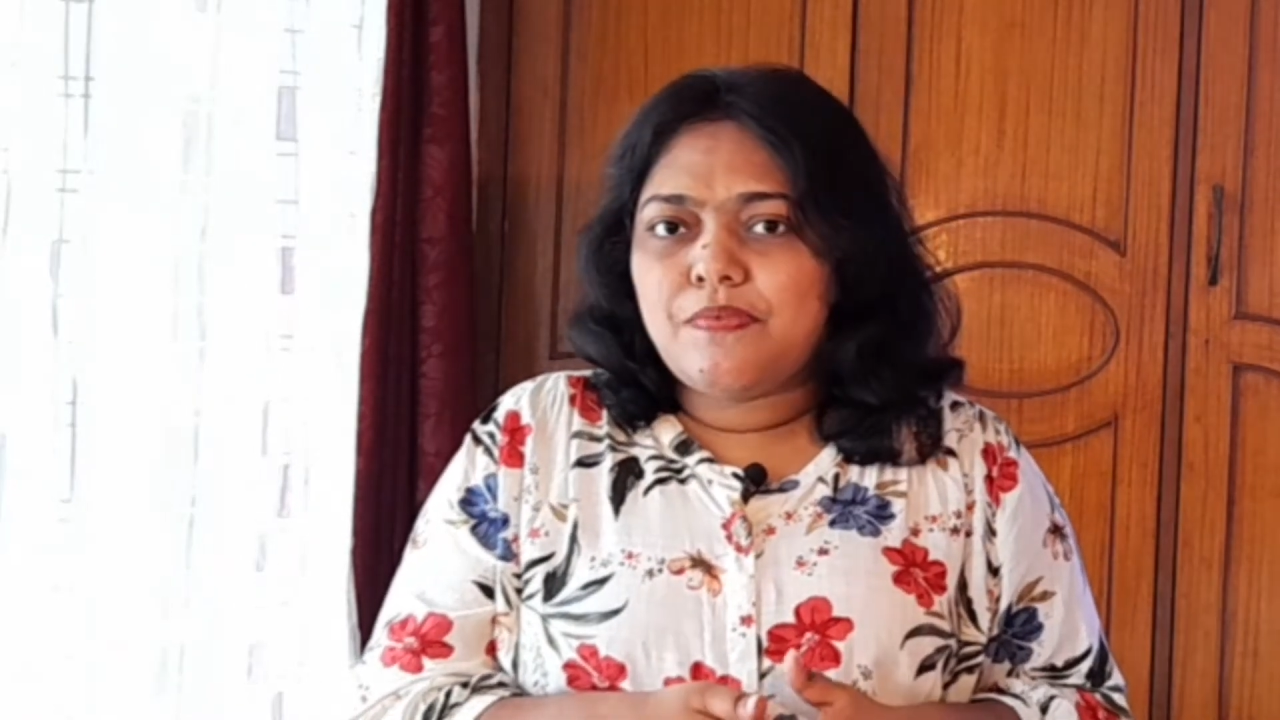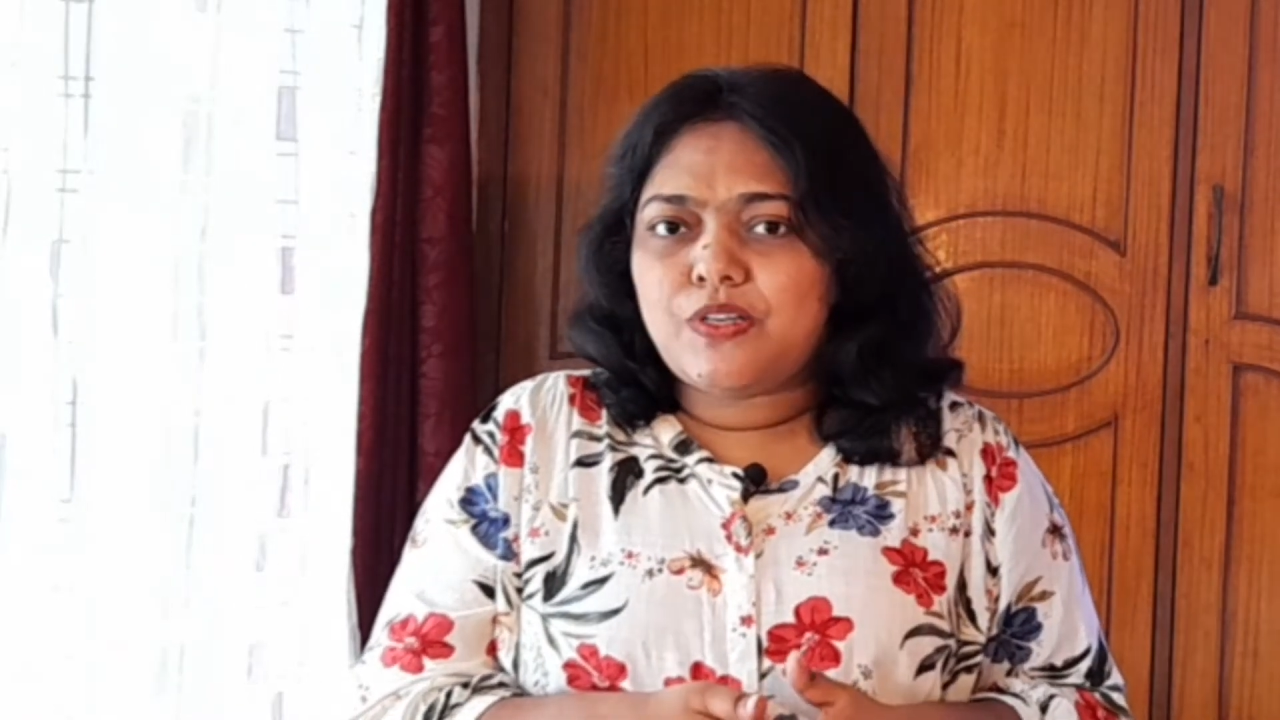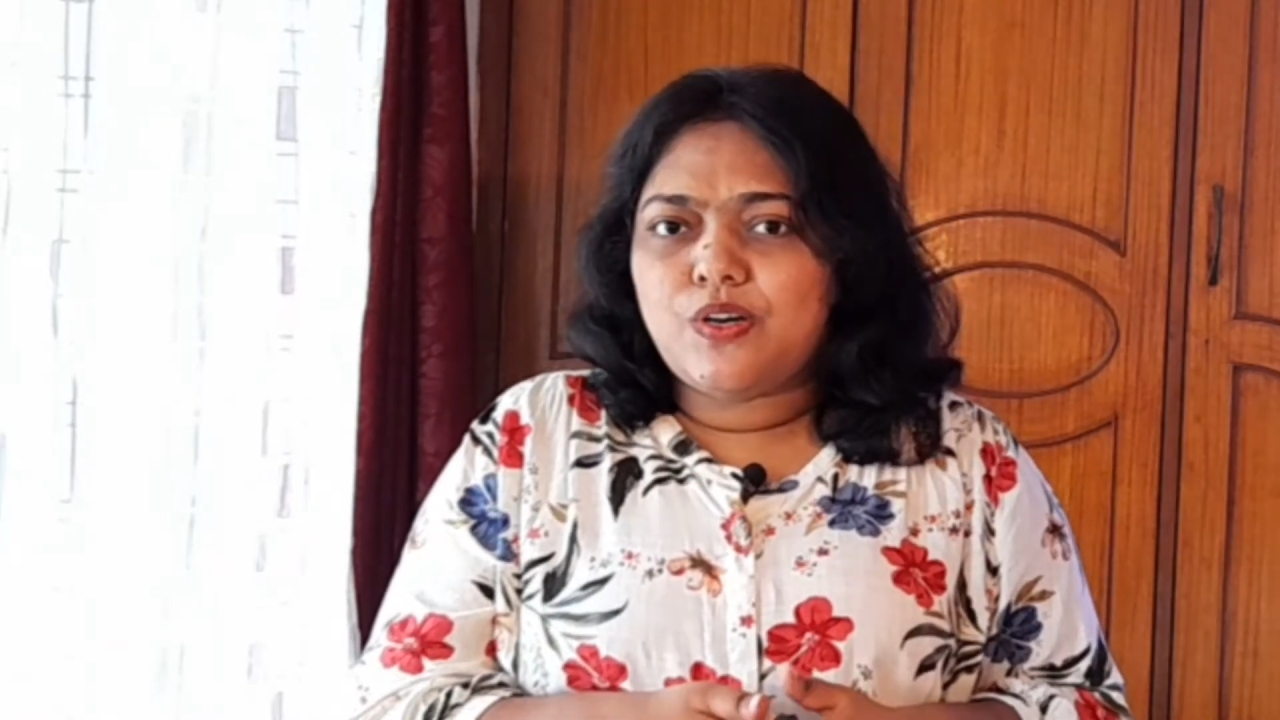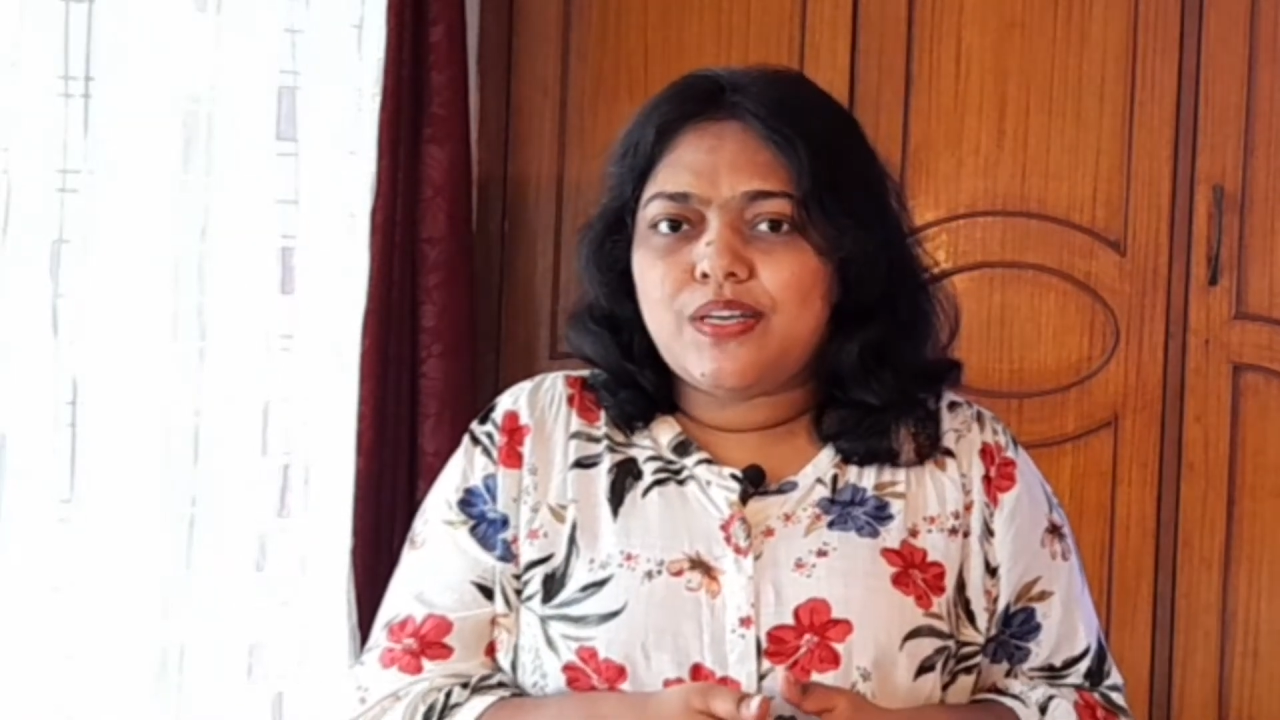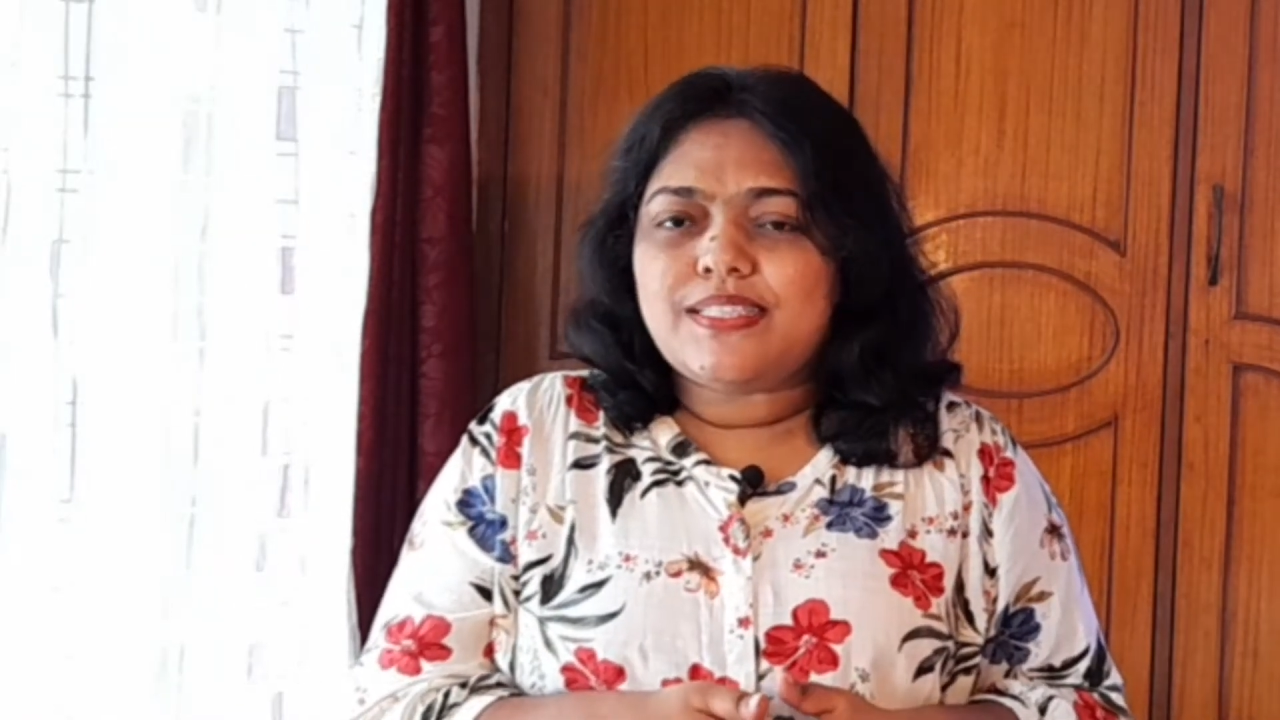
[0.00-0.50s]

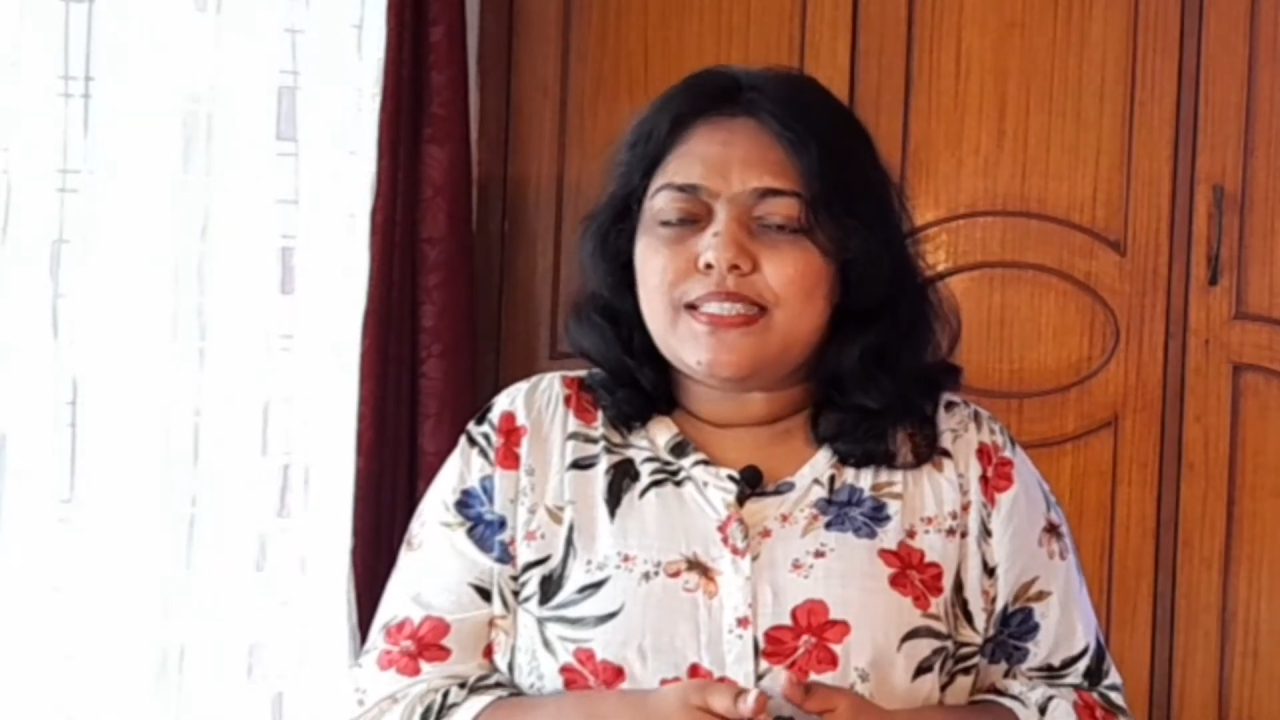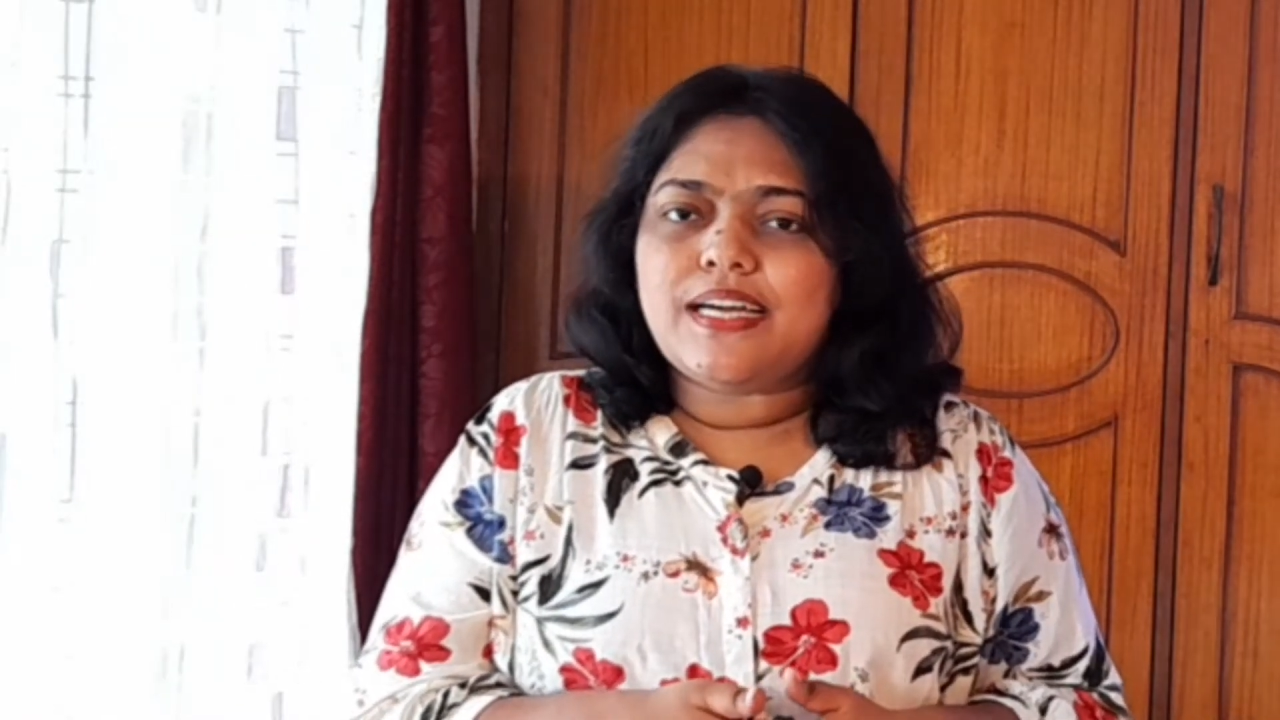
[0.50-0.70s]
because